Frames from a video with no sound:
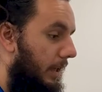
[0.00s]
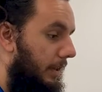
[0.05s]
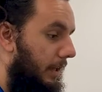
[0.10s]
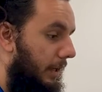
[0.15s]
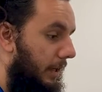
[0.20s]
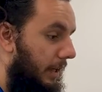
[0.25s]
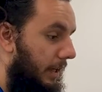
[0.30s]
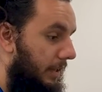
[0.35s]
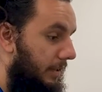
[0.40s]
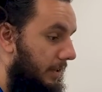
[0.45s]

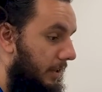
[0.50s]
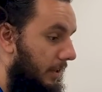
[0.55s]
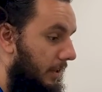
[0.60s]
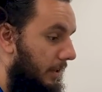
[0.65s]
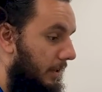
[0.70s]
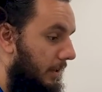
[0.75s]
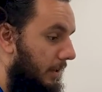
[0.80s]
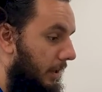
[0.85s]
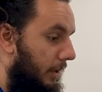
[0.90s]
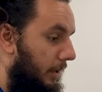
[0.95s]
There is
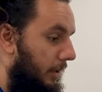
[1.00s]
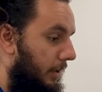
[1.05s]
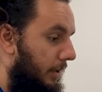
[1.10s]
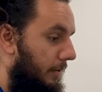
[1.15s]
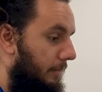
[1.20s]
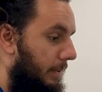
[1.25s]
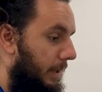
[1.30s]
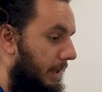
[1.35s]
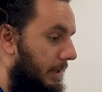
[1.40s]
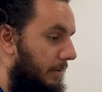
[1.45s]
a
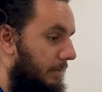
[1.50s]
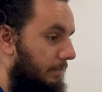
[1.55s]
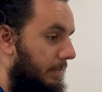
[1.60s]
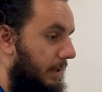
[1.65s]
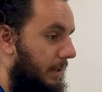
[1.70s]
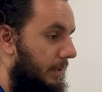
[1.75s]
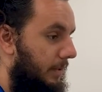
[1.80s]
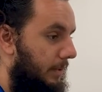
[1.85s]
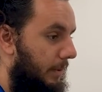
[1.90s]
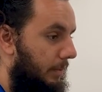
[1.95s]
good bit
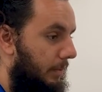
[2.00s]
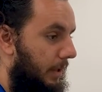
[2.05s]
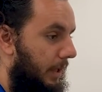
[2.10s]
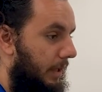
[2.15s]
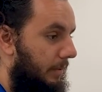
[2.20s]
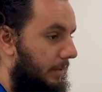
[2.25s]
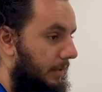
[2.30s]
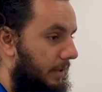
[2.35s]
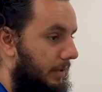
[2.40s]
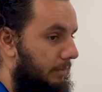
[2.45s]
because we weren't
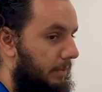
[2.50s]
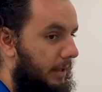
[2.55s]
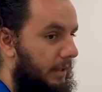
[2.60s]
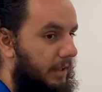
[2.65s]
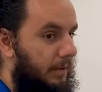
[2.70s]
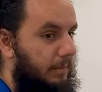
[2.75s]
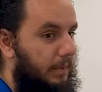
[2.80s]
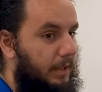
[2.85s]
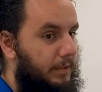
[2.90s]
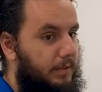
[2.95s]
able to print
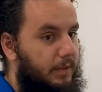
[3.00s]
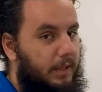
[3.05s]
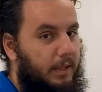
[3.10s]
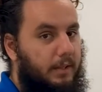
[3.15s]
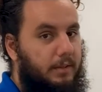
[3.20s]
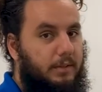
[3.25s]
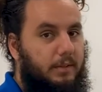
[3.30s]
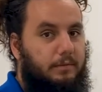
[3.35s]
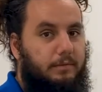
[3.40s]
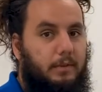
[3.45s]
them yesterday
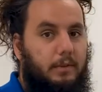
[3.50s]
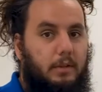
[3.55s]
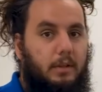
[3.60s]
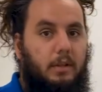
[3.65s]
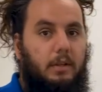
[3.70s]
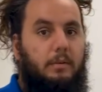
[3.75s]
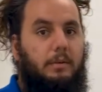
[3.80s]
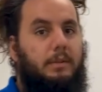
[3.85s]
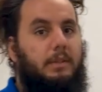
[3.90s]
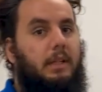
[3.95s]
because the full
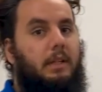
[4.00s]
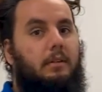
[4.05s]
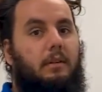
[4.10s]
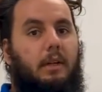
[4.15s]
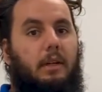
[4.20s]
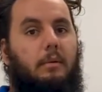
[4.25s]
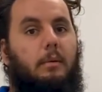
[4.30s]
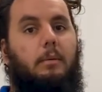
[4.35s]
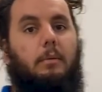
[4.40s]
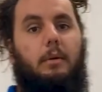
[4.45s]
color was down
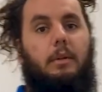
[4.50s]
and we